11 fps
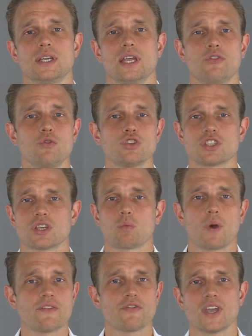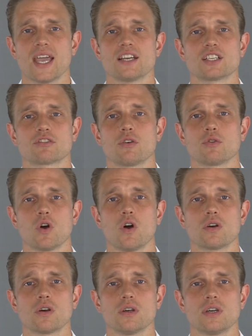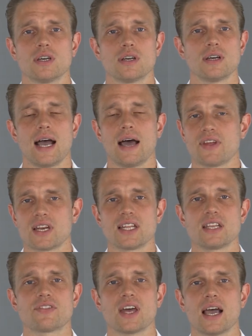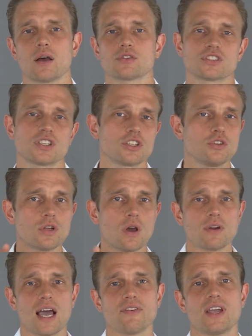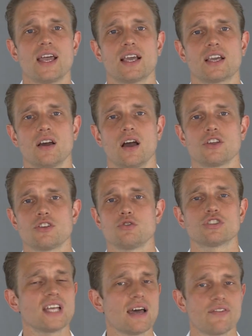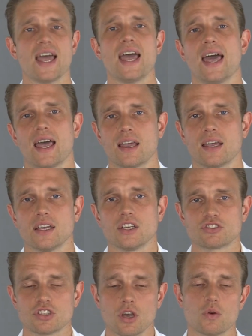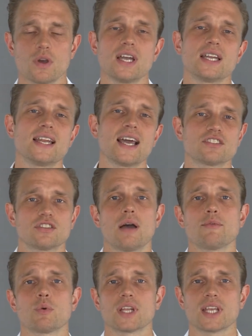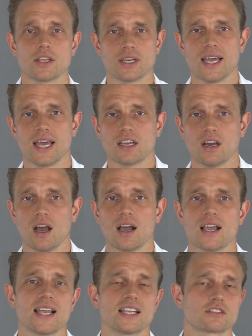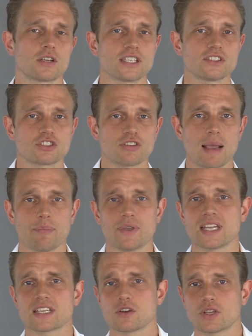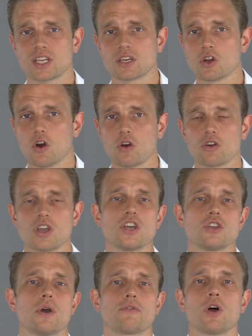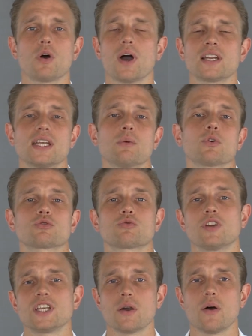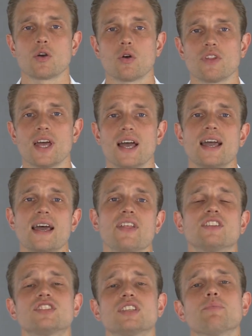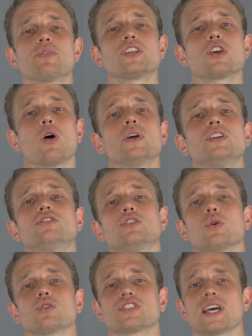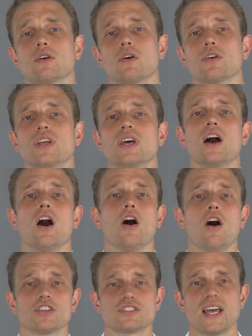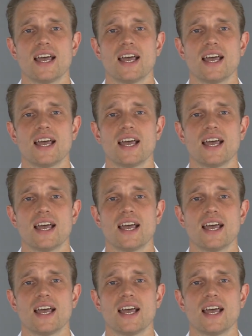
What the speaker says: If you just wait for your hair to grow long and then leave the house, you don't have a haircut, you just have hair. So next time you want to get your hair cut, it's looking scrappy, it's looking long, you have no idea what's really going on there, then simply go into your salon, ask the